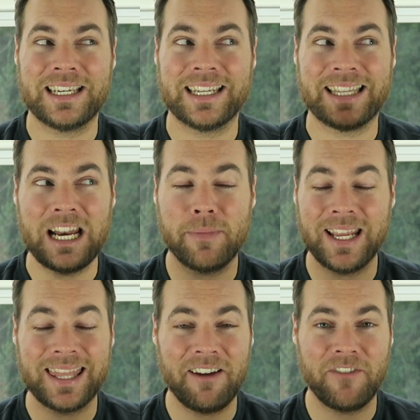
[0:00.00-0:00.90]
Does
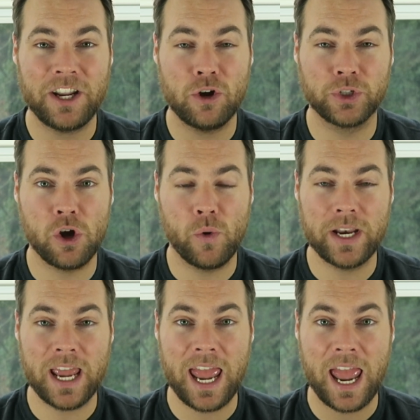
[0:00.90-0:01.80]
anybody think video's
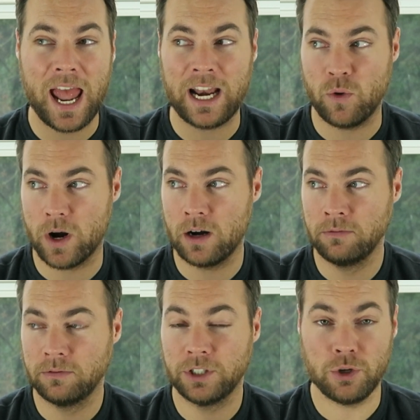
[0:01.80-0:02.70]
going anywhere?
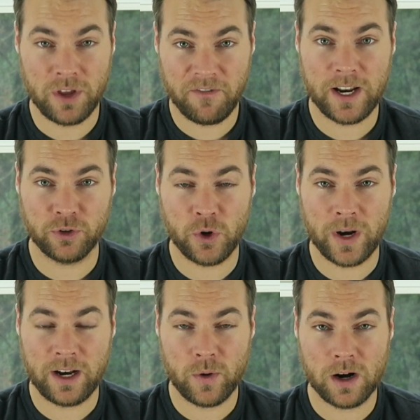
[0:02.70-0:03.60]
Do you think video's
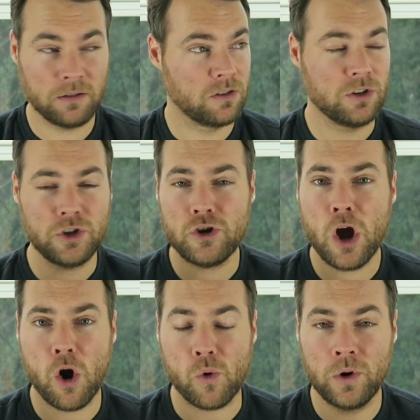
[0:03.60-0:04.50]
going anywhere?
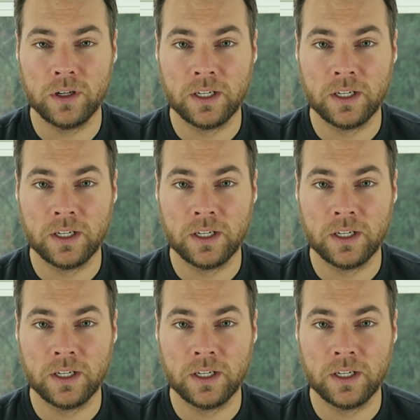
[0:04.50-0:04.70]
No.